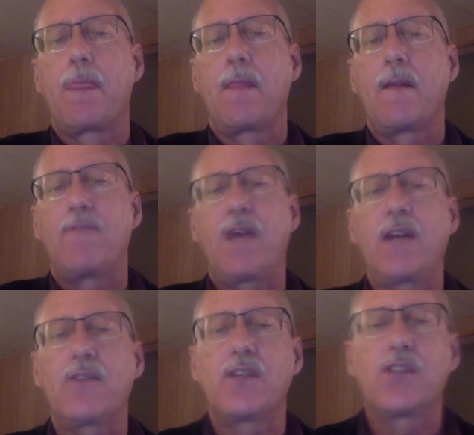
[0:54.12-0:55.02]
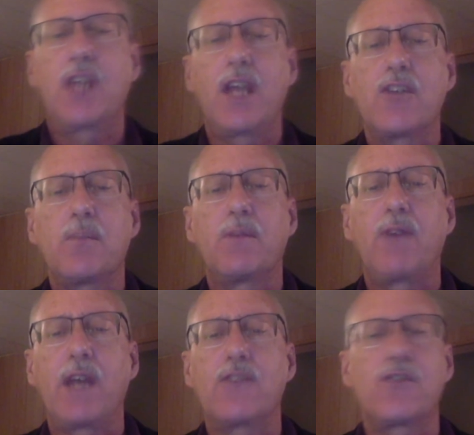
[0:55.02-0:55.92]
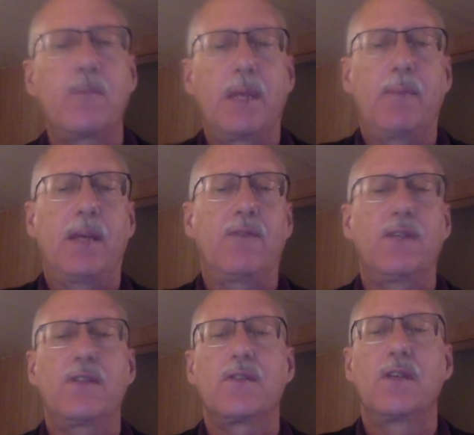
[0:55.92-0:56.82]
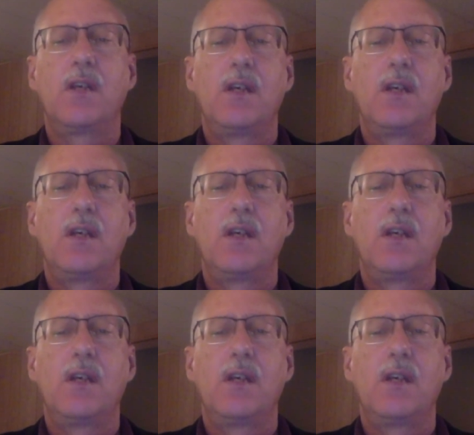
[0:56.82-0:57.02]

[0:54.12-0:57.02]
A fine arts education provides so many benefits.